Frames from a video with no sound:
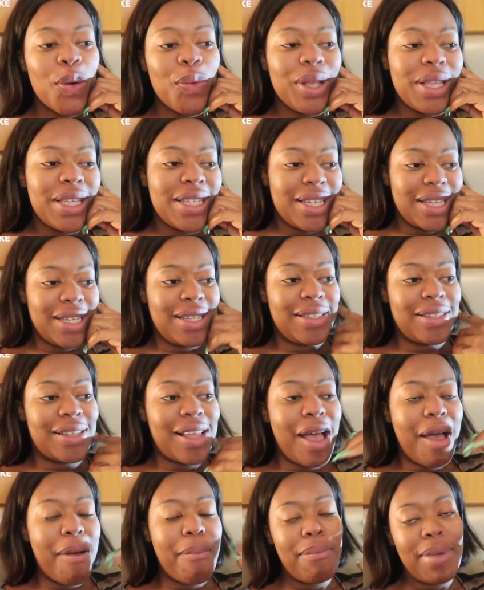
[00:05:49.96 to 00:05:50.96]
which is
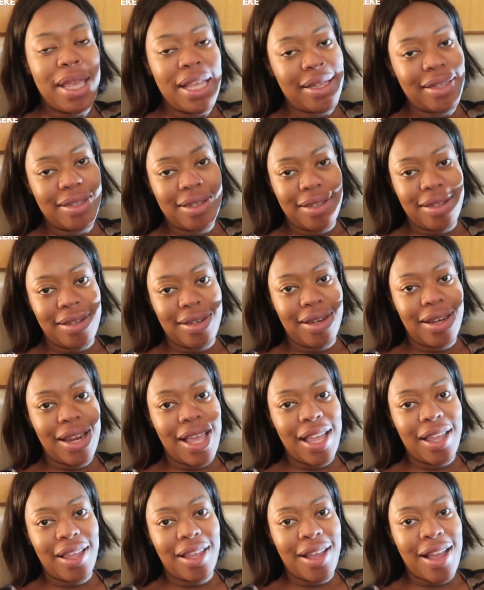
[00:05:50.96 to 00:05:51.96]
amazing.
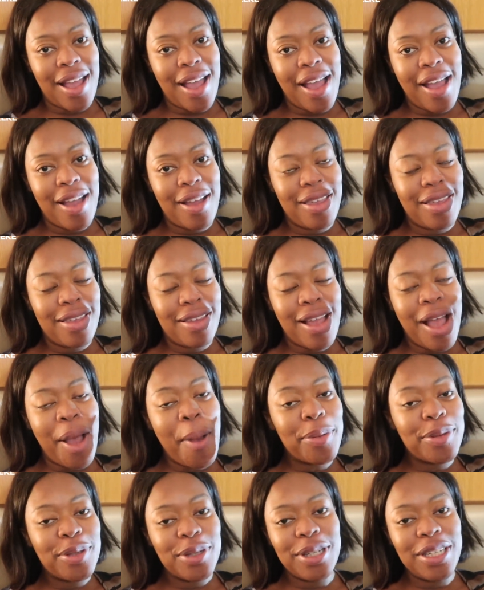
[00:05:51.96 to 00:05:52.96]
Like, I
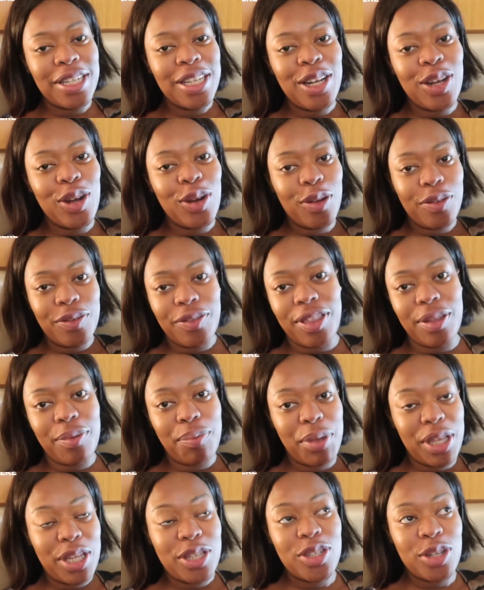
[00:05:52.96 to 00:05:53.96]
absolutely love the
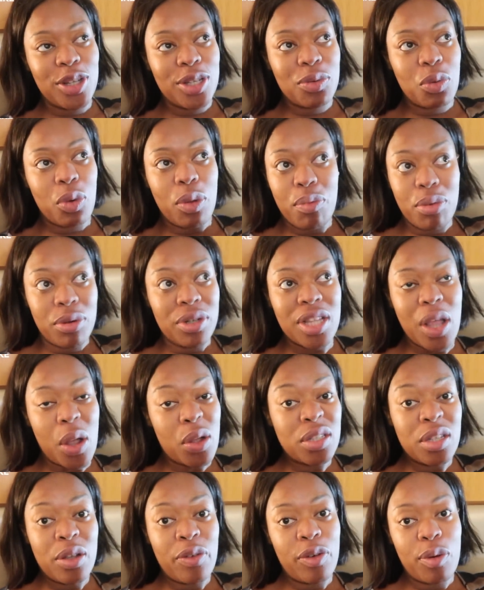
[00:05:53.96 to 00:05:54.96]
pictures. We booked our
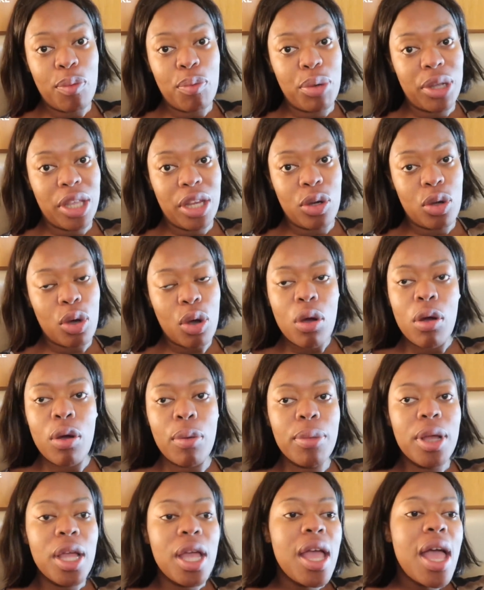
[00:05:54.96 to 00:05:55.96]
hotel from
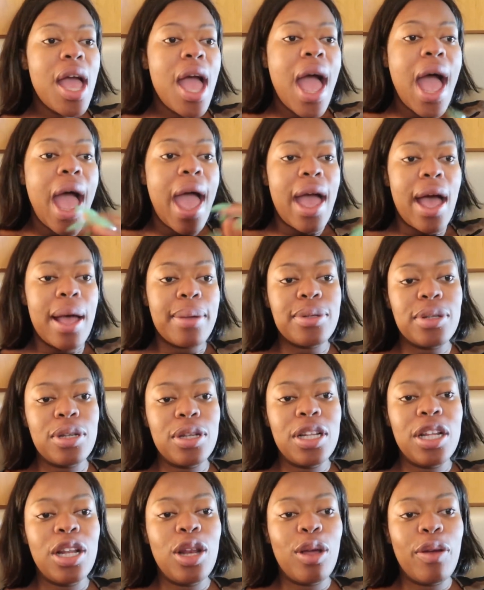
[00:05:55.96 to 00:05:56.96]
booking.com. I
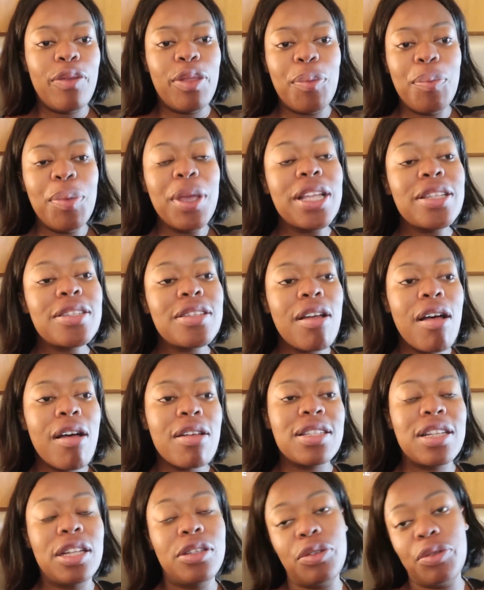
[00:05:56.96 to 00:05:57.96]
absolutely love the
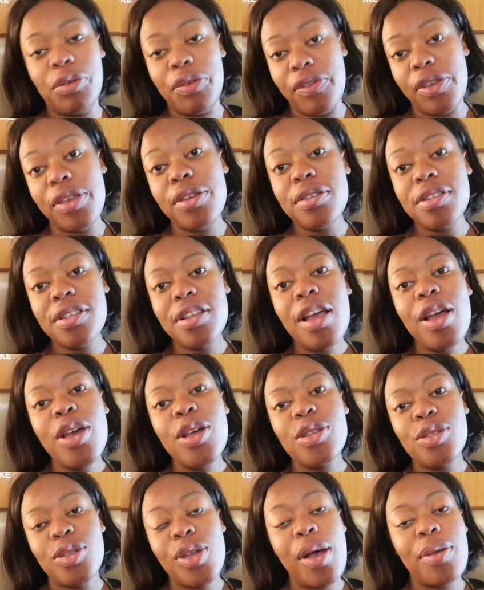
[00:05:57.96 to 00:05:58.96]
pictures and the reviews,
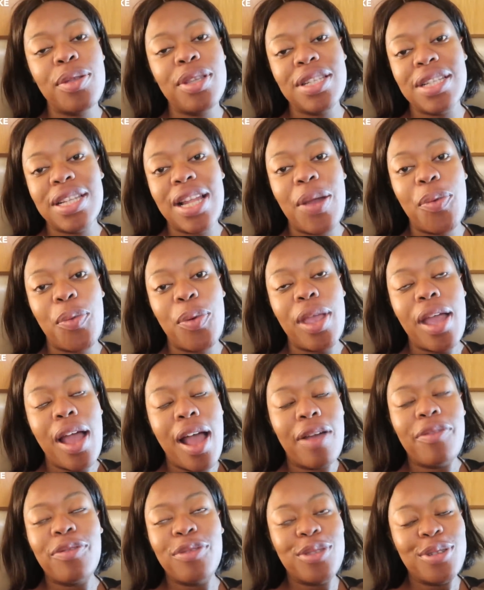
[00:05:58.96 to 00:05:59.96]
so I was just like, we
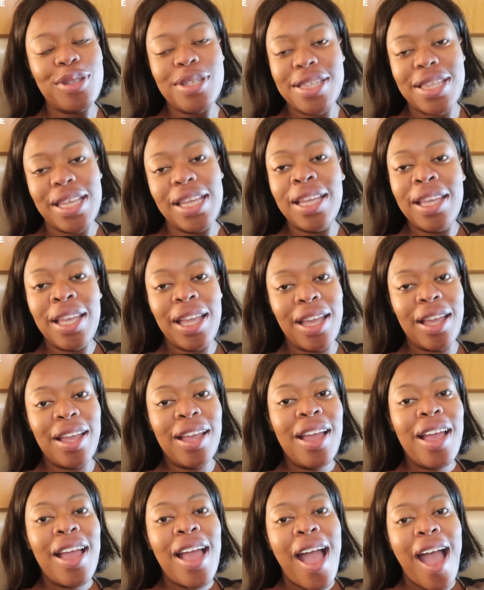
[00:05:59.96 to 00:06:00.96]
have to stay here,
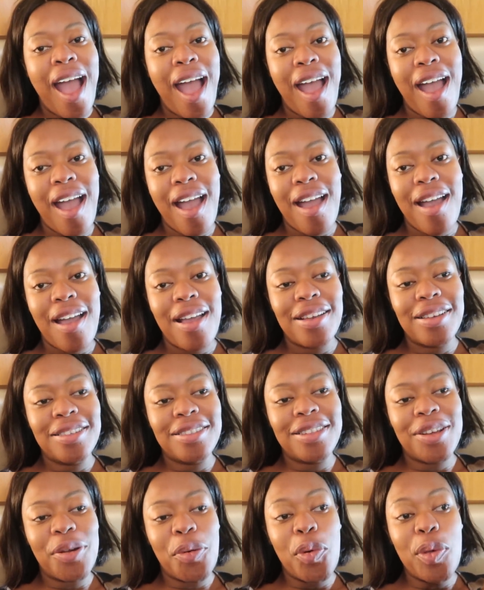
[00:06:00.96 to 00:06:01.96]

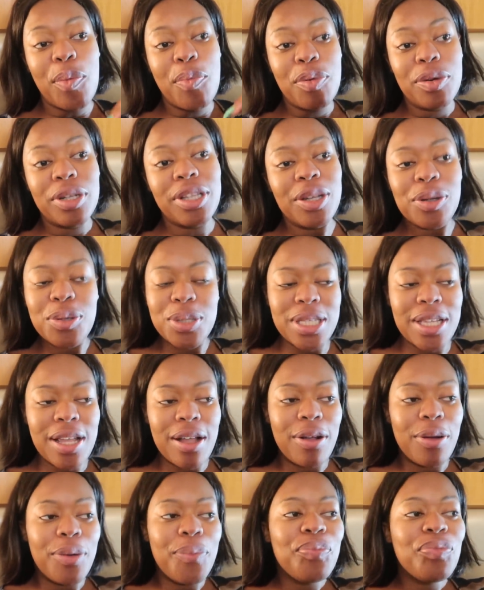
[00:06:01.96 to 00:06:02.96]
and we booked the
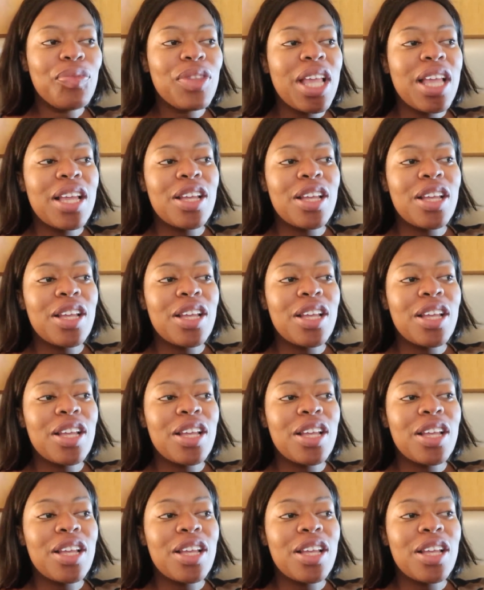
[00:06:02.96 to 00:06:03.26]
hotel